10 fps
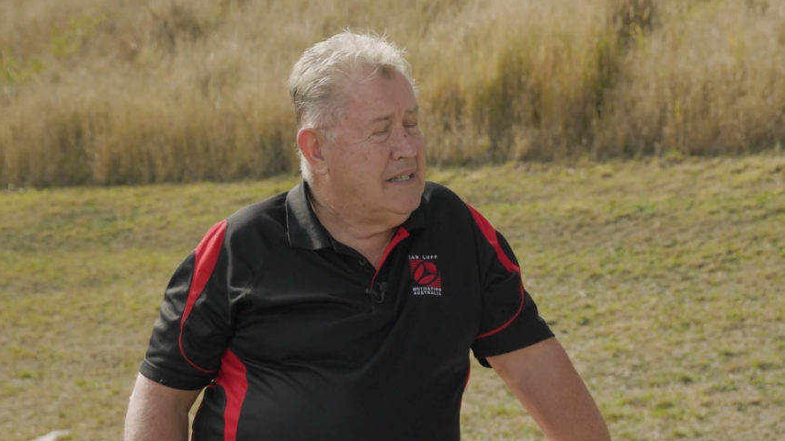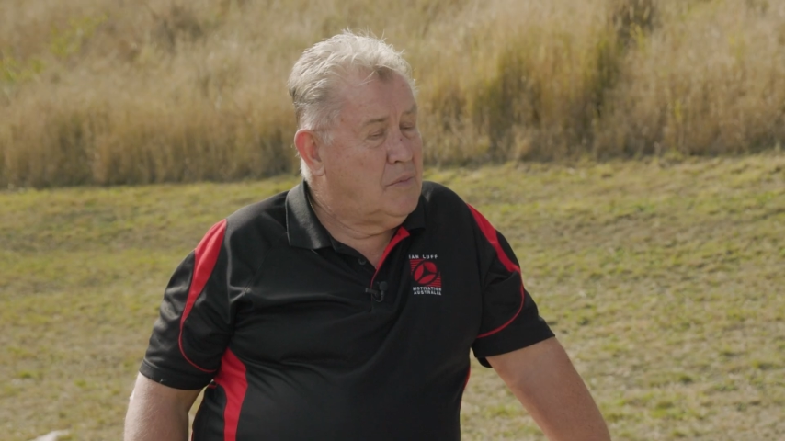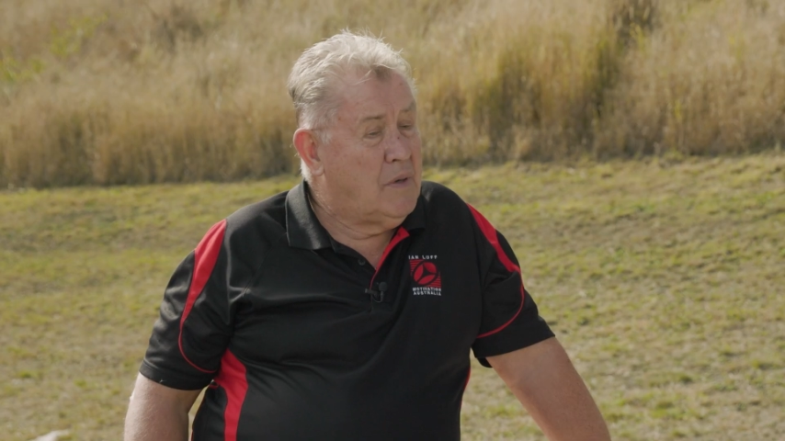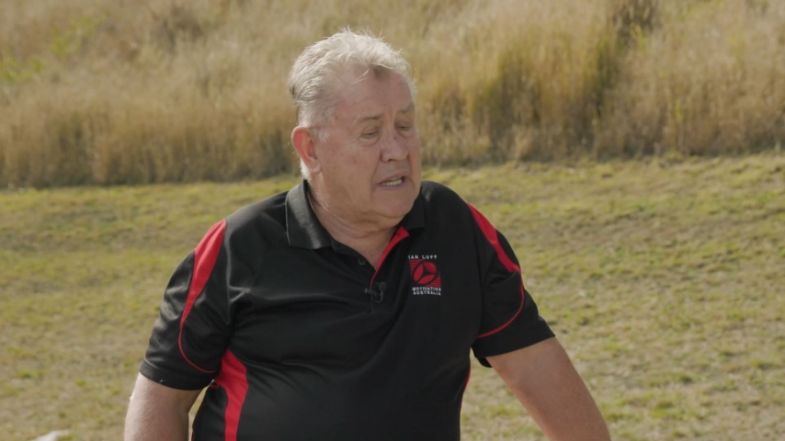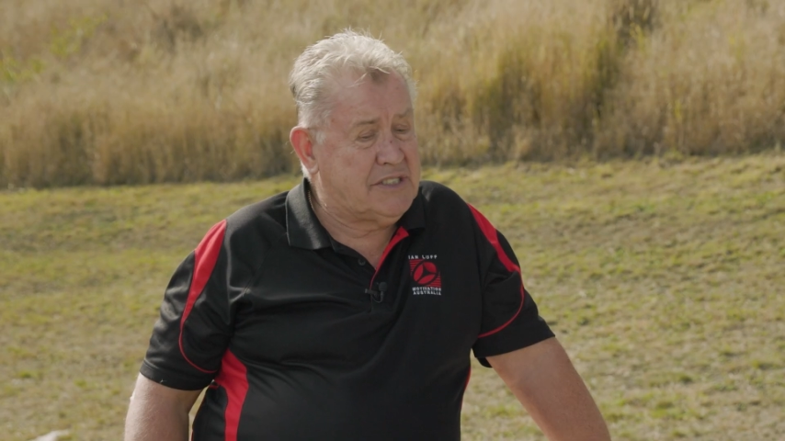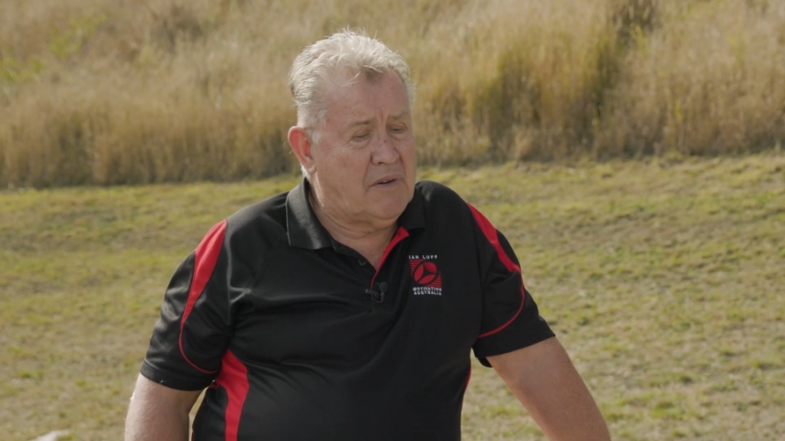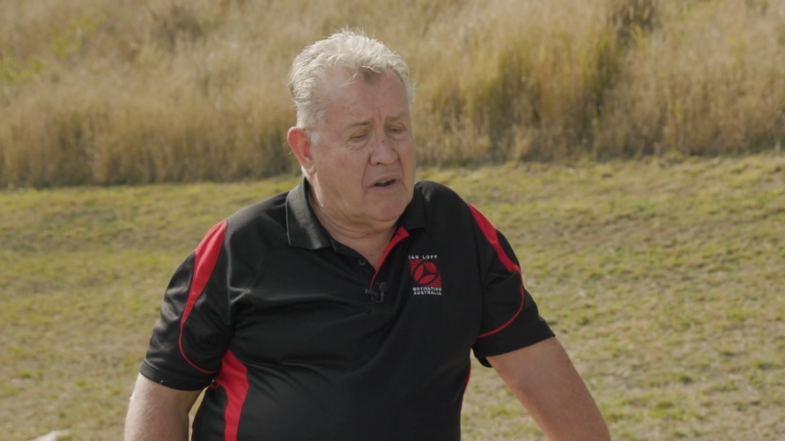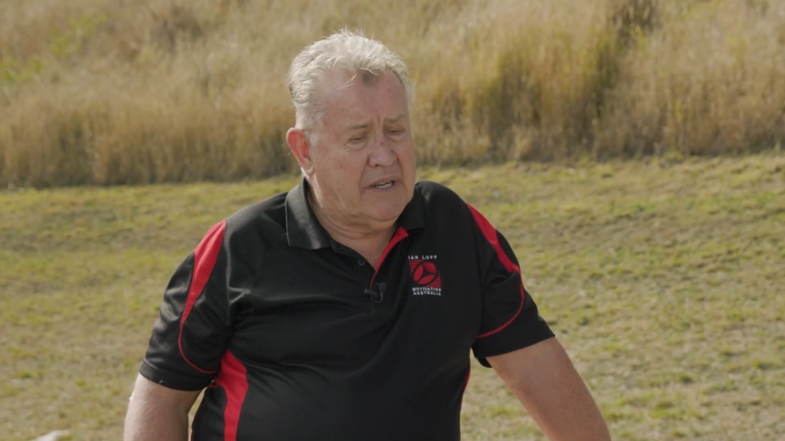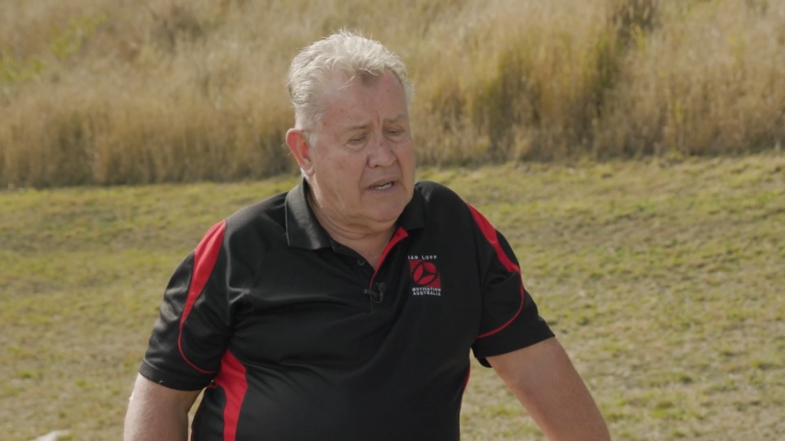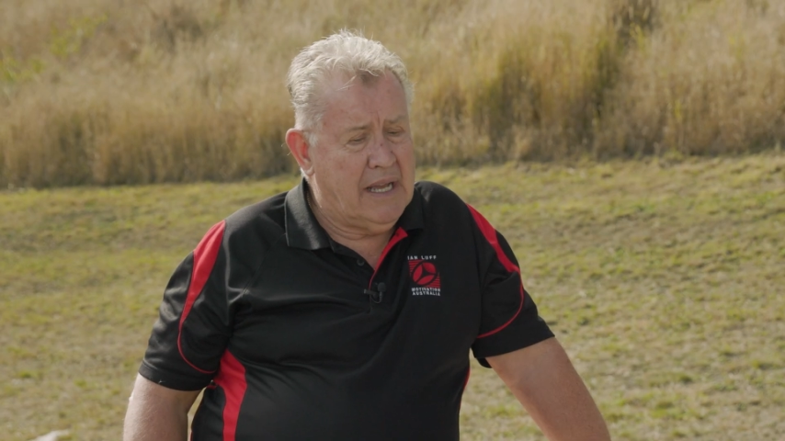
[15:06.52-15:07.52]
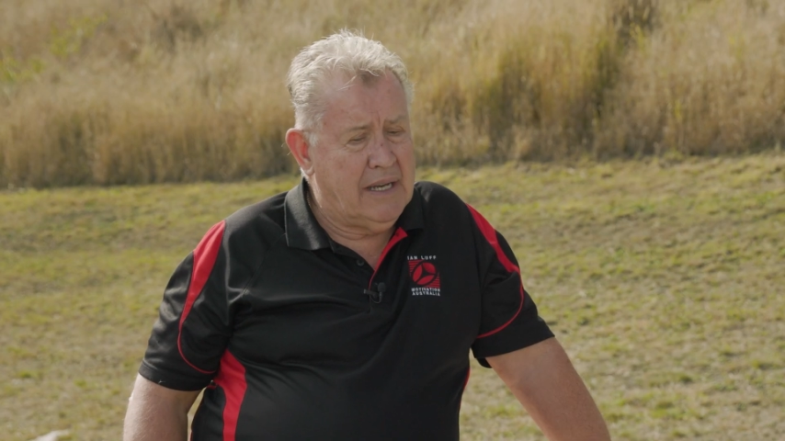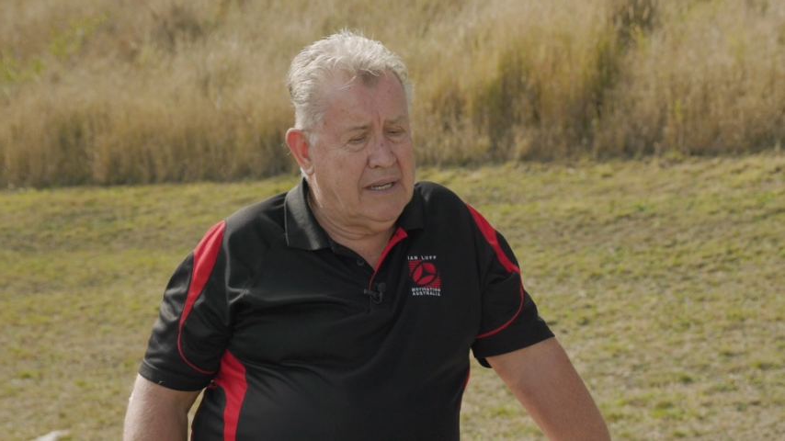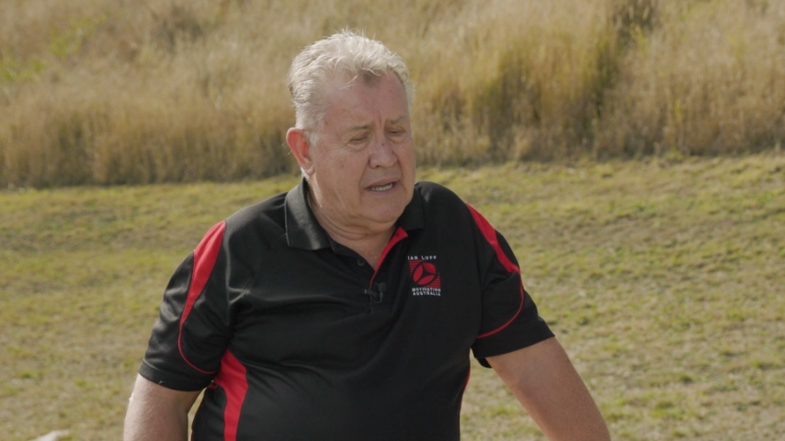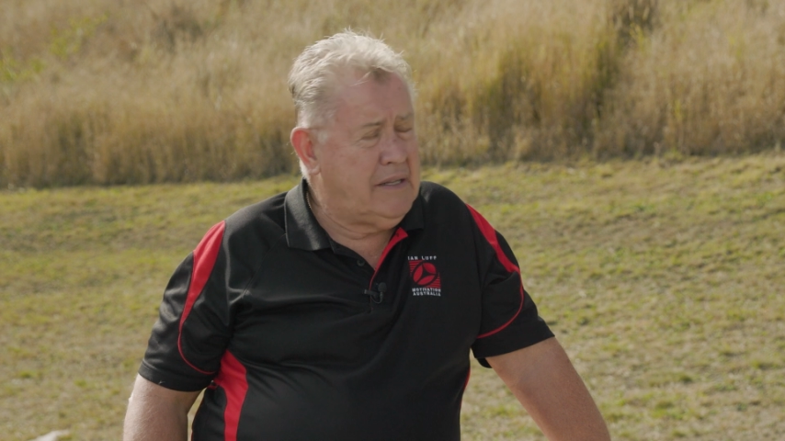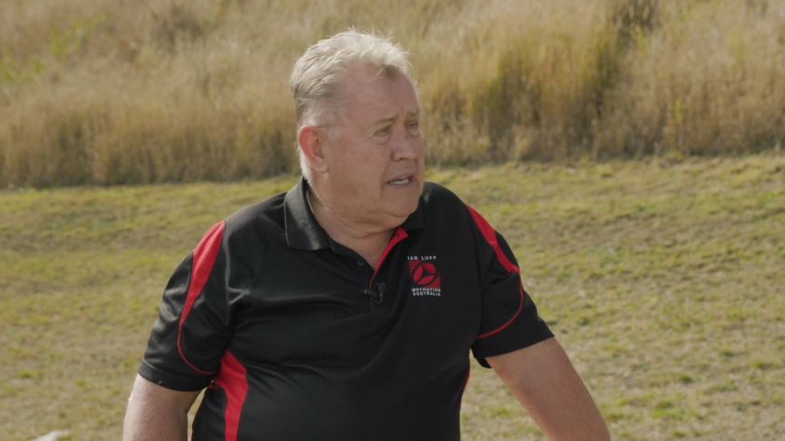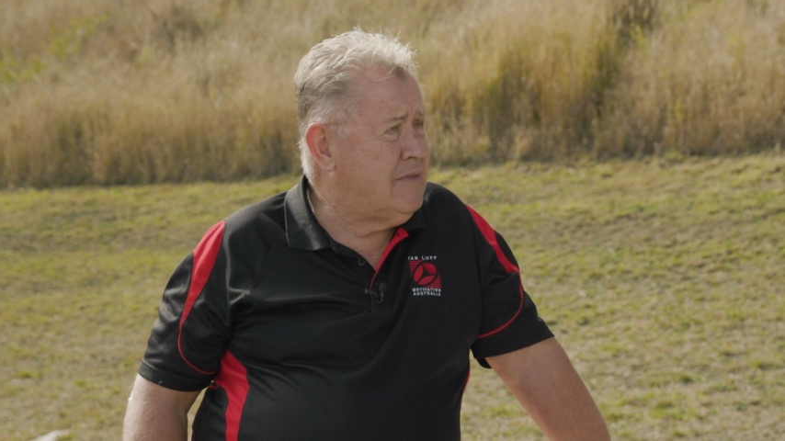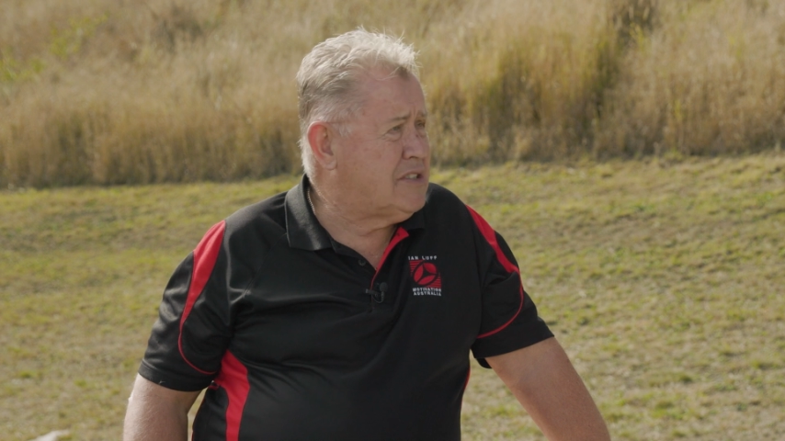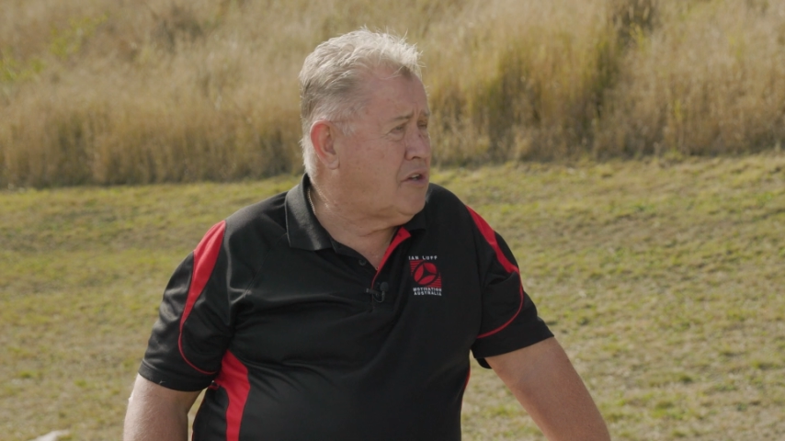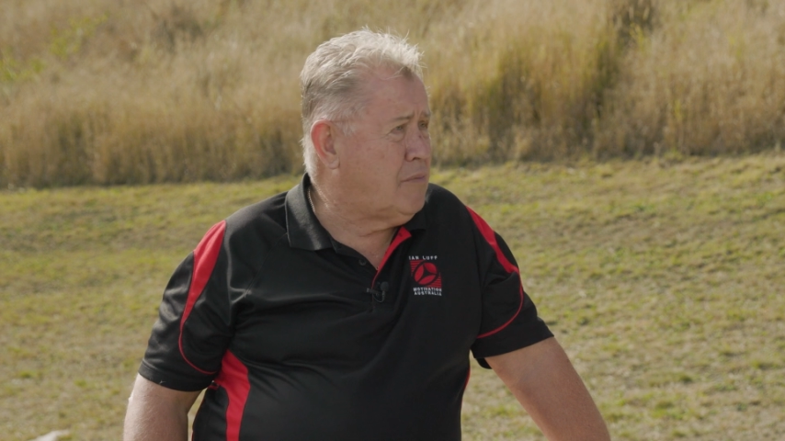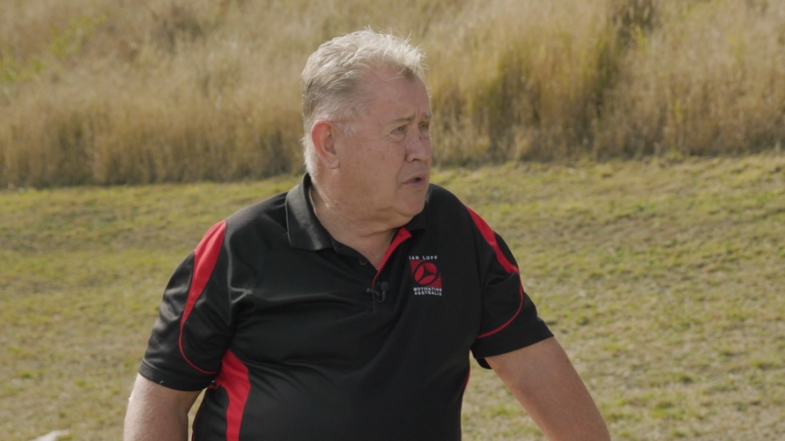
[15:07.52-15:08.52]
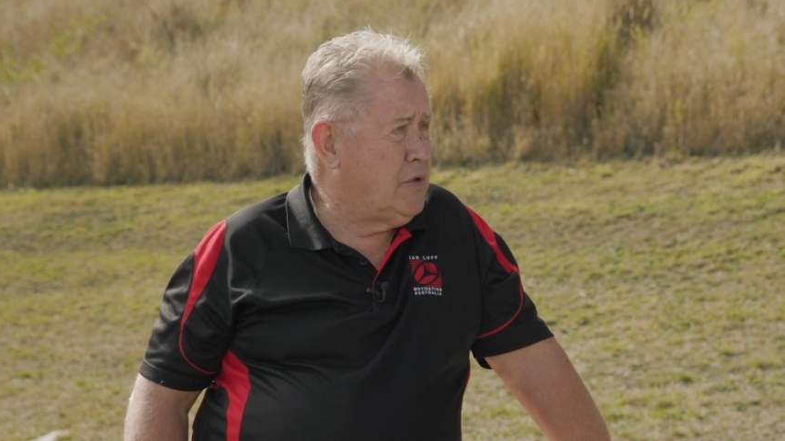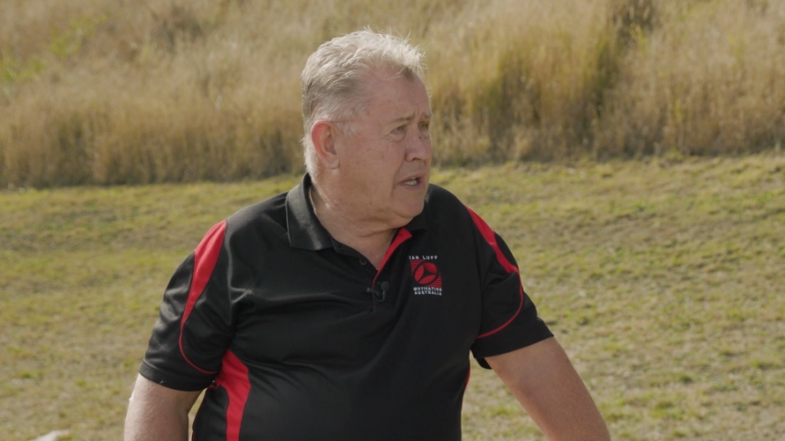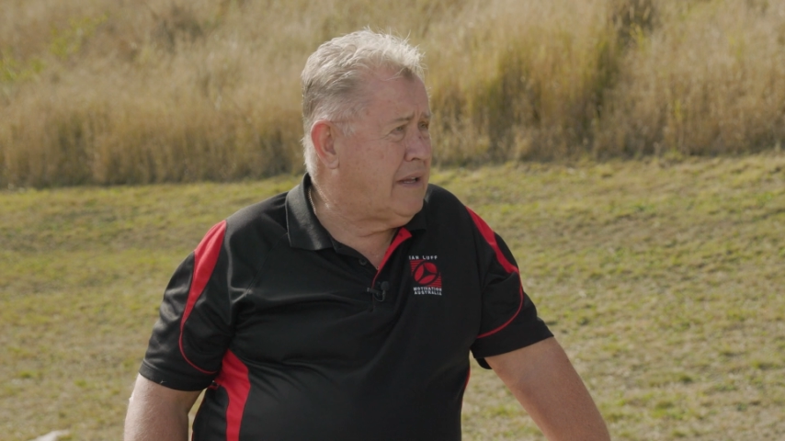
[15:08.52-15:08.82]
Well, that's right, and you never stop learning.